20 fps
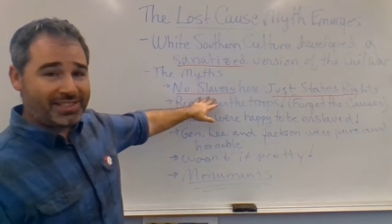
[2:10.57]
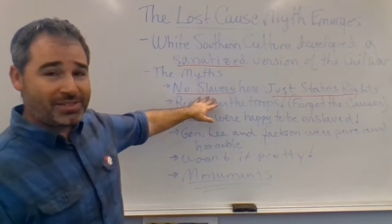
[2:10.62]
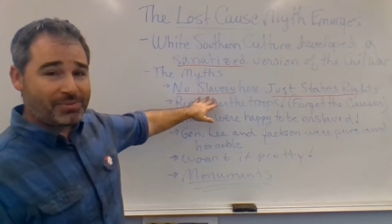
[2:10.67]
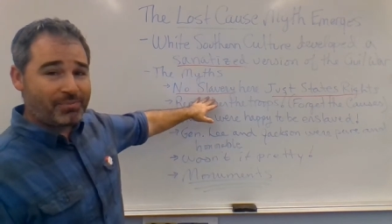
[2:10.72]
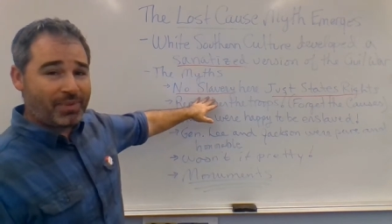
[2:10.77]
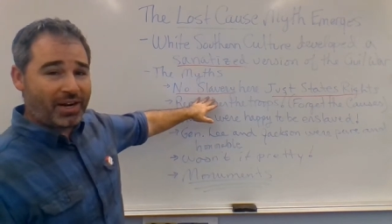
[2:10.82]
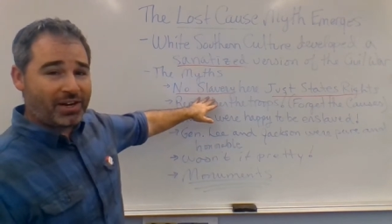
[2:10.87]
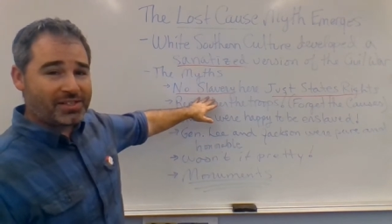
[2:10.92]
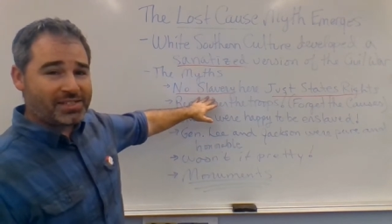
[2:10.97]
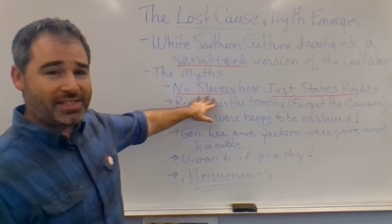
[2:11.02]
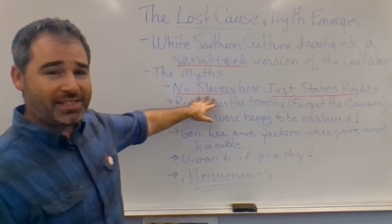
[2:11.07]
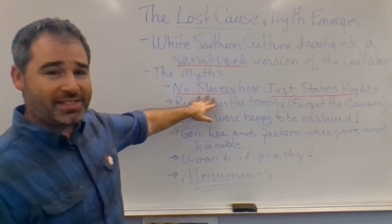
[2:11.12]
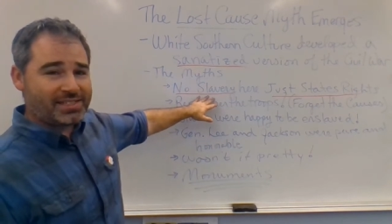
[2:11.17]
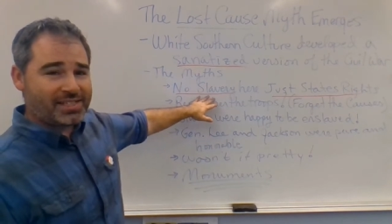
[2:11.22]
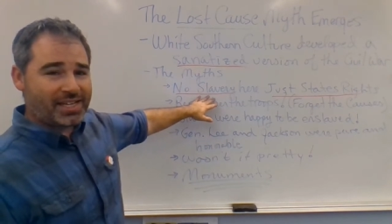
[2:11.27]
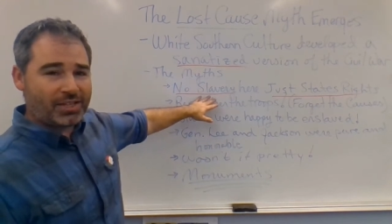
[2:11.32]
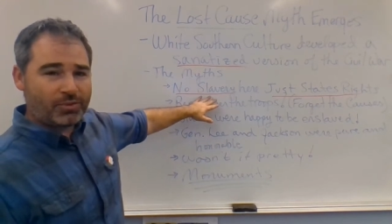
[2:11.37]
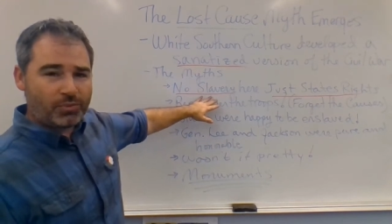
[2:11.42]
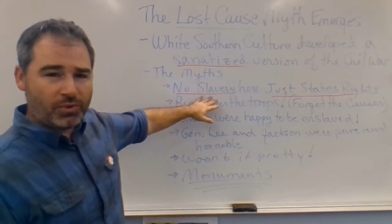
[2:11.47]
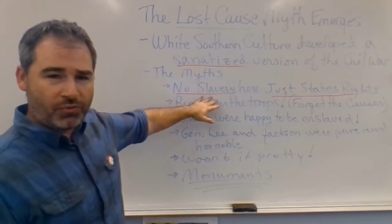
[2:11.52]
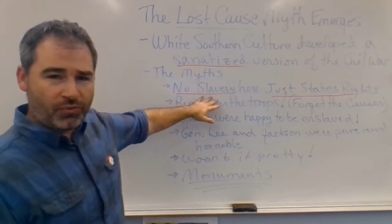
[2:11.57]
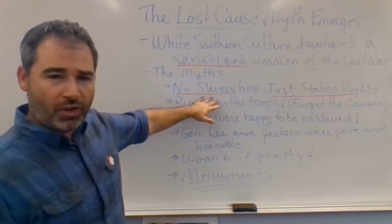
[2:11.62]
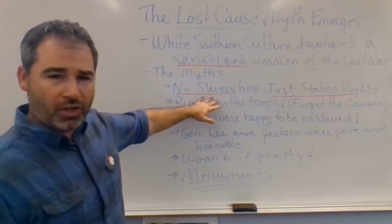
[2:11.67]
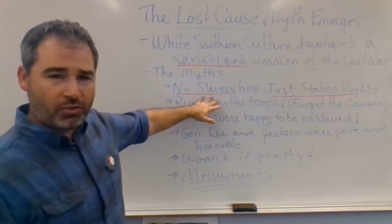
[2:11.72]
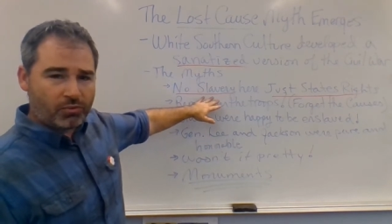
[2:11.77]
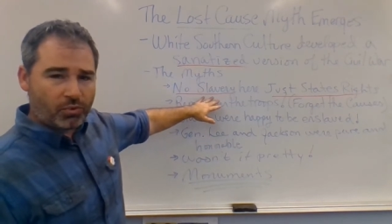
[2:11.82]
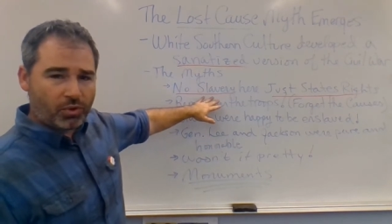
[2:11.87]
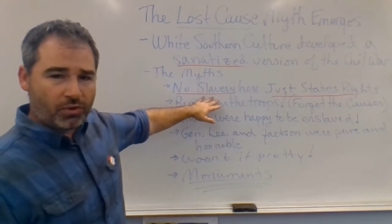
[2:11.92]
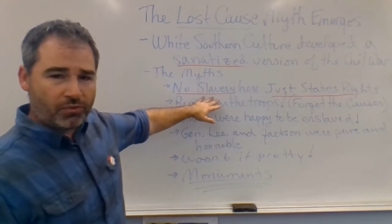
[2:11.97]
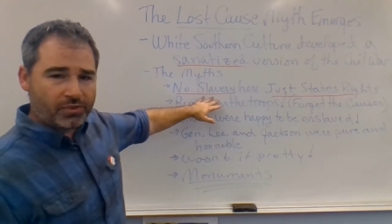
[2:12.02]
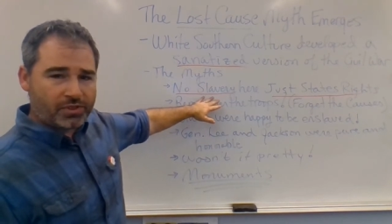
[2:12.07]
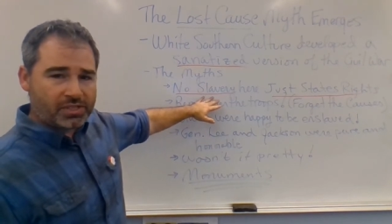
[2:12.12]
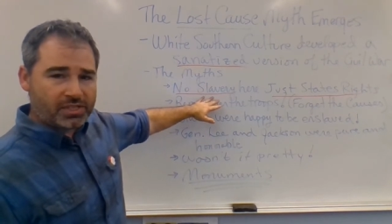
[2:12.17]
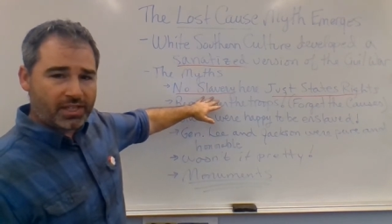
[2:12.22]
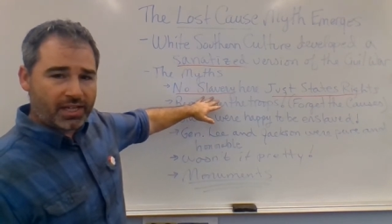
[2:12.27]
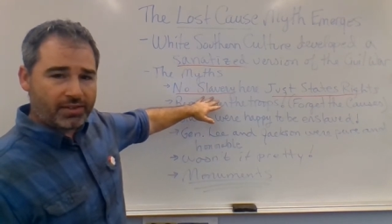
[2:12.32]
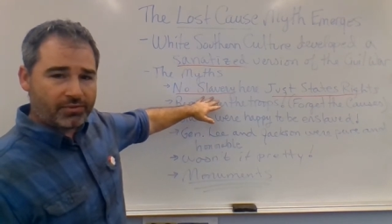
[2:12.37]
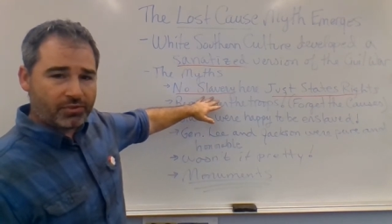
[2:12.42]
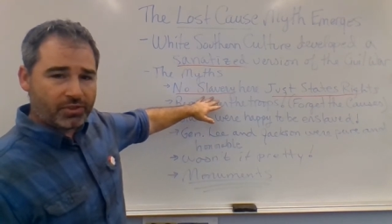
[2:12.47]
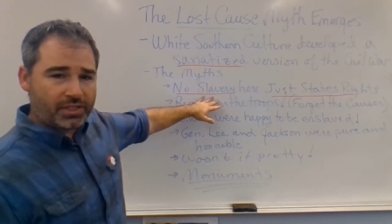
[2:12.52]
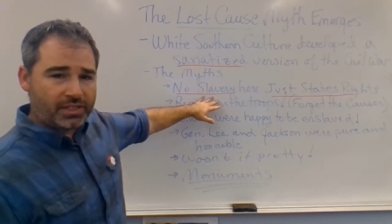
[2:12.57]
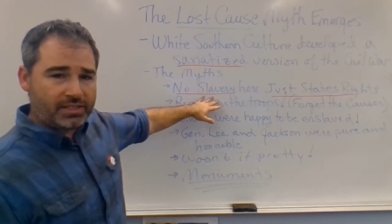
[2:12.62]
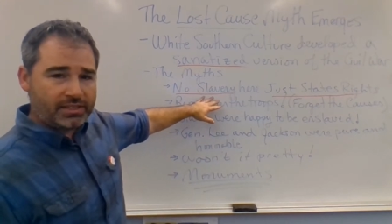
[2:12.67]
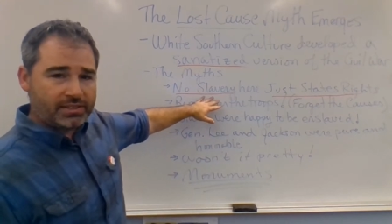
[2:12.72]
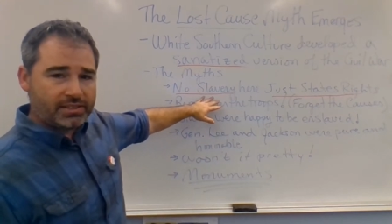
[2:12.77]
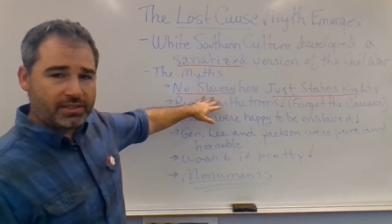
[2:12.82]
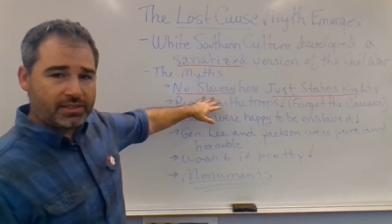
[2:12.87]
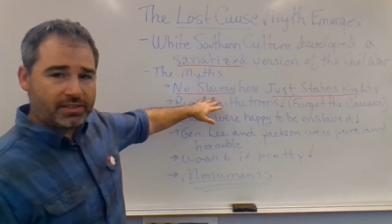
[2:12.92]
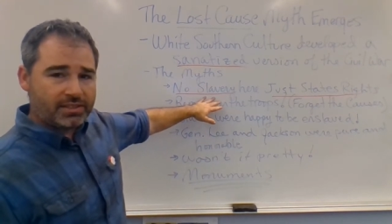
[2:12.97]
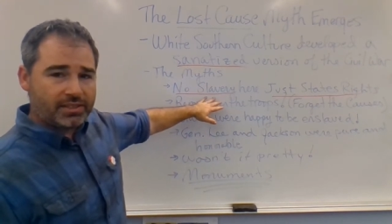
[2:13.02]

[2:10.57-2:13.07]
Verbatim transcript: But it's embarrassing to say that we fought a war for slavery.